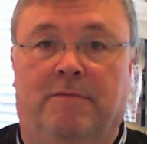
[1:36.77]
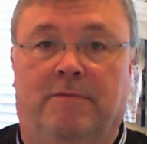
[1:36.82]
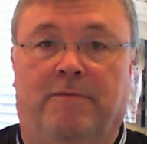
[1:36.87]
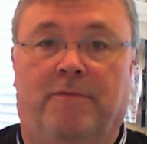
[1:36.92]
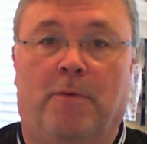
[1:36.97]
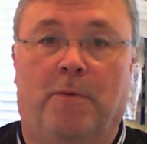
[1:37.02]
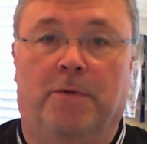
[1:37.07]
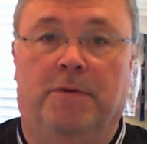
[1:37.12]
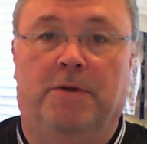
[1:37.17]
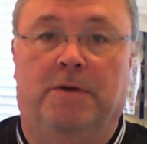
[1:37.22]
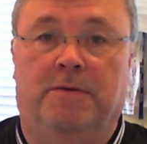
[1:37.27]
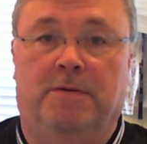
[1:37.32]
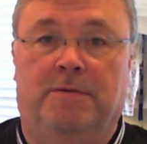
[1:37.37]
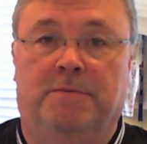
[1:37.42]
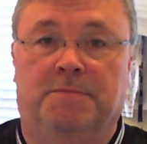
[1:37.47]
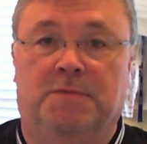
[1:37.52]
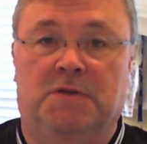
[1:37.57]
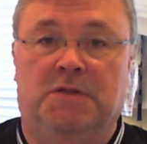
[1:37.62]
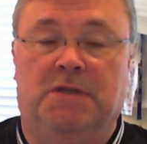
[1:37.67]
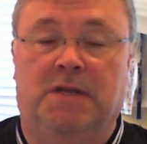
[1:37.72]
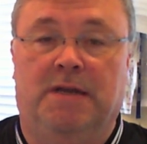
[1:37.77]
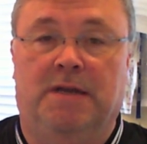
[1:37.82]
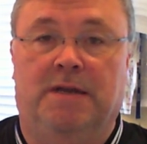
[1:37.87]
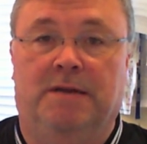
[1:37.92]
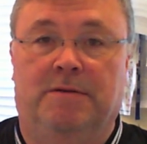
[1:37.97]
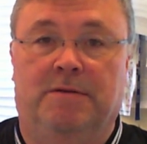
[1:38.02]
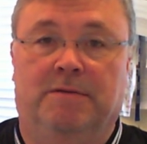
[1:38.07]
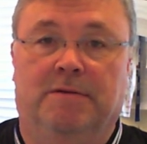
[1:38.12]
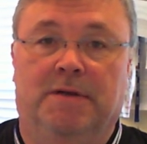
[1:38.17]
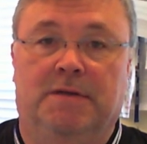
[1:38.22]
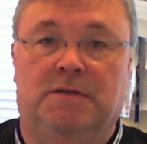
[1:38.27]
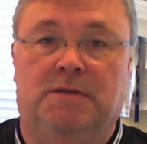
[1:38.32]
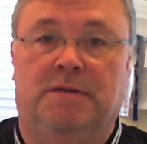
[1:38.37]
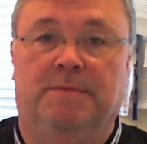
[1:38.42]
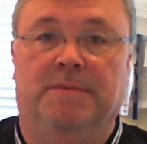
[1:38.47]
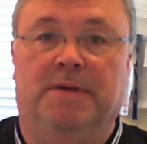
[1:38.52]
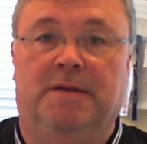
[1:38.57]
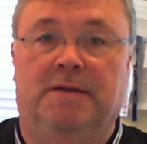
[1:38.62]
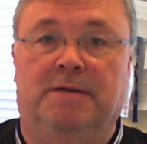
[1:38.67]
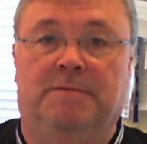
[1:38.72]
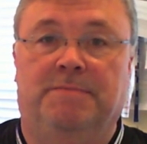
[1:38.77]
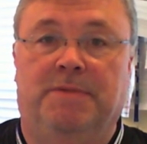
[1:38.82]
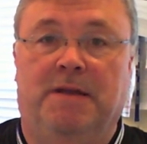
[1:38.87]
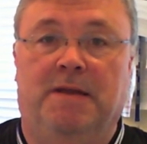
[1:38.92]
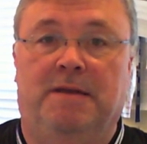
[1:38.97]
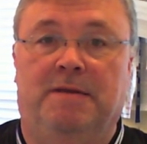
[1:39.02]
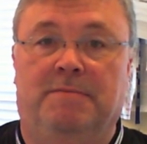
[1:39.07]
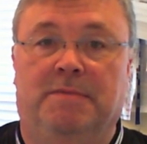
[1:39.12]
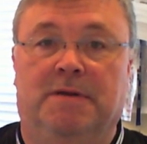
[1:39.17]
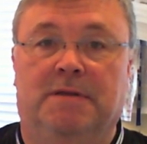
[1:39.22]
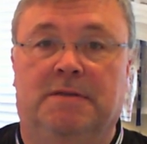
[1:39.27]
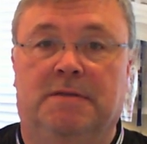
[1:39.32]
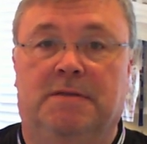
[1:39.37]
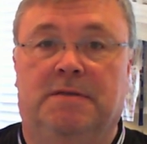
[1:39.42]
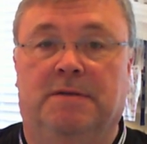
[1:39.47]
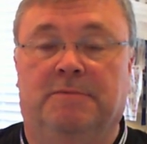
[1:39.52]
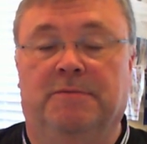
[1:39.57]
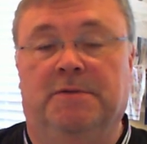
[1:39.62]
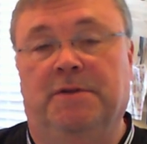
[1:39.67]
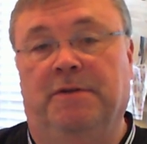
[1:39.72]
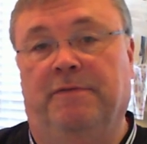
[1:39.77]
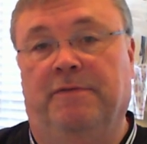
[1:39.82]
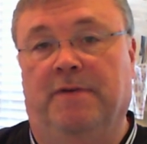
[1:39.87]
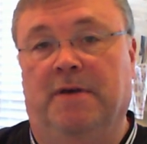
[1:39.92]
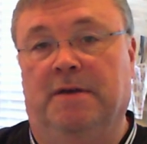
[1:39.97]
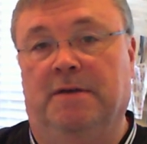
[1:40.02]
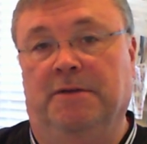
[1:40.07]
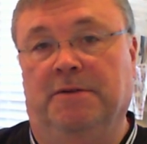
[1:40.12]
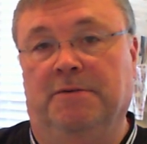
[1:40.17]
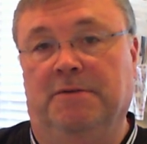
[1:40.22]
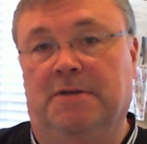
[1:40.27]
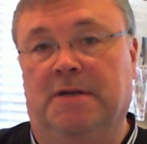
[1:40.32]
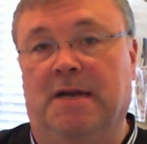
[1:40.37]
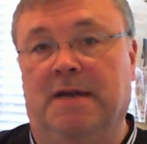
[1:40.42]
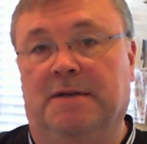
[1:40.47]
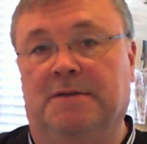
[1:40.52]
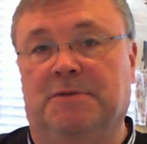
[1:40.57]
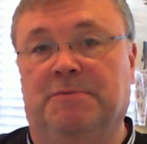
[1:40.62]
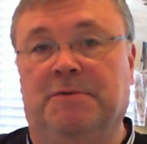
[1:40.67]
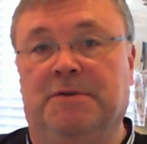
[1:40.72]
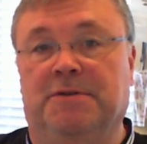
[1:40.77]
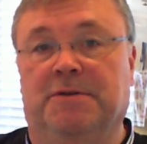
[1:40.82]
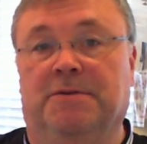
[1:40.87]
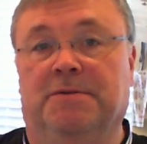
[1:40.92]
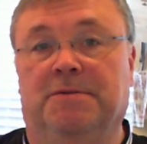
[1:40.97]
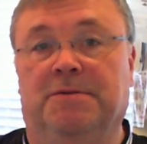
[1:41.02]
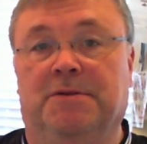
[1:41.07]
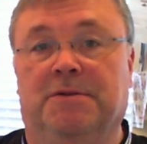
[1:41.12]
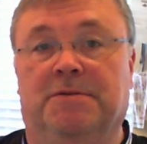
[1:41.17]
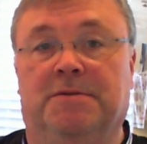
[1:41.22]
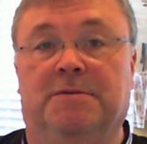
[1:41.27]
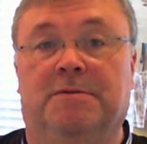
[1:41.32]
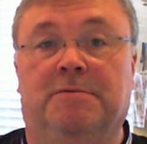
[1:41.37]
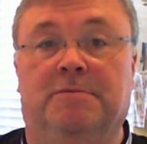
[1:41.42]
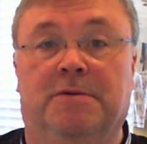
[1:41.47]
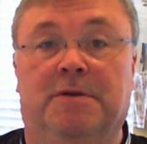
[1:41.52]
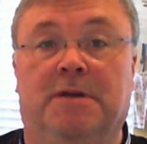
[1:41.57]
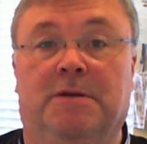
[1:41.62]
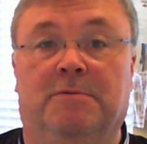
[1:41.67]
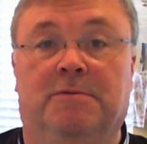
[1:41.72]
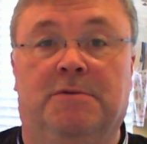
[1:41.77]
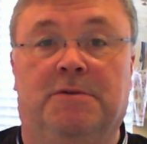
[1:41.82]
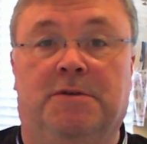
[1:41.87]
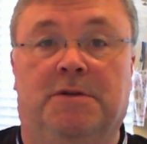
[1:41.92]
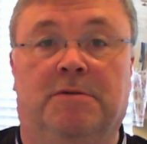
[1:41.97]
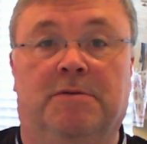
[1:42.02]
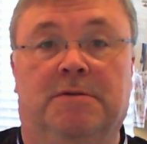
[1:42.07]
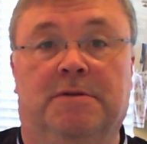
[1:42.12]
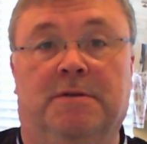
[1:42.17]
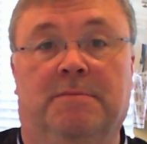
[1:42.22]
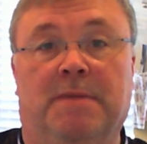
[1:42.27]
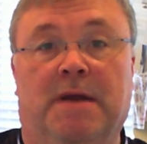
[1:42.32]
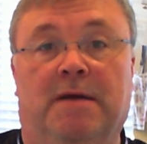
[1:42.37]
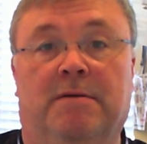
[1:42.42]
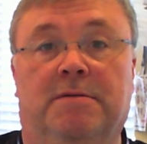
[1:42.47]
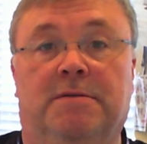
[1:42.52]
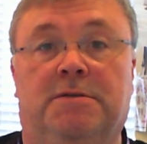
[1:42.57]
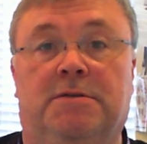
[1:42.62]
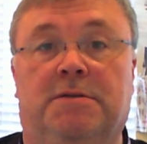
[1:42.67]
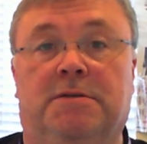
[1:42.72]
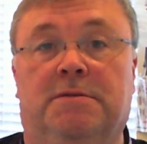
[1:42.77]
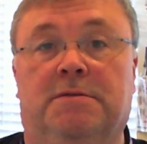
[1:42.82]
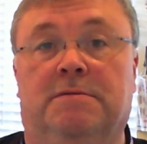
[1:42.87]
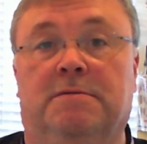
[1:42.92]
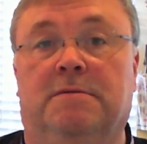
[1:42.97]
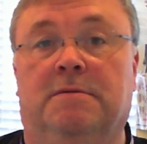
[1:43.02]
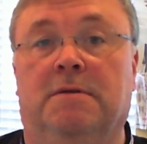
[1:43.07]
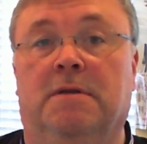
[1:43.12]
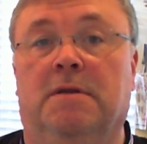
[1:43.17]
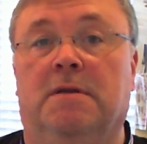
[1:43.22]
for the home state or estimated payments, then when you file your tax return, it will show an amount due.